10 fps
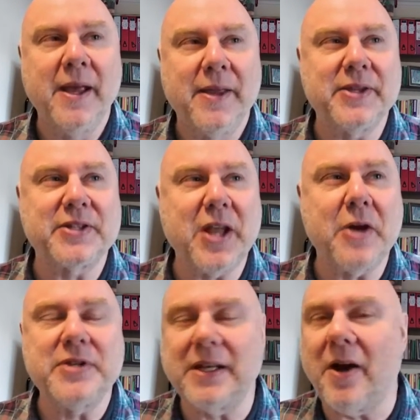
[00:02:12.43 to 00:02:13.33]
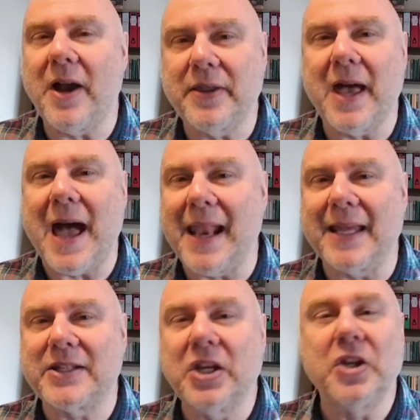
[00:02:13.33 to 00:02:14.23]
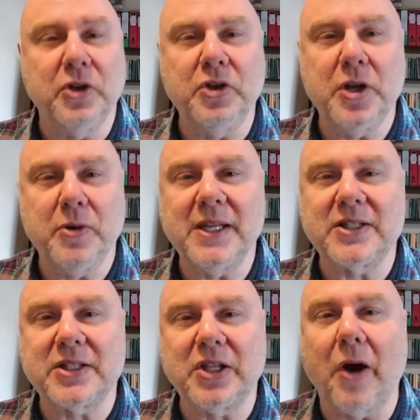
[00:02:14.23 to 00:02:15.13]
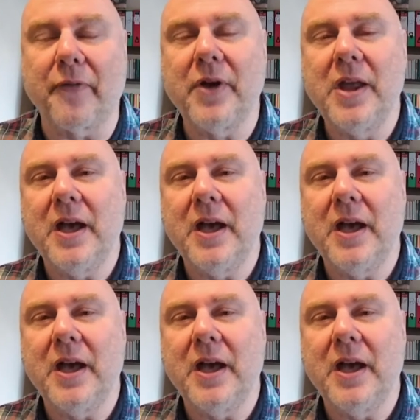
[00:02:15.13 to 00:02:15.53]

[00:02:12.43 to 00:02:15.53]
There's no denying that Alex knew his stuff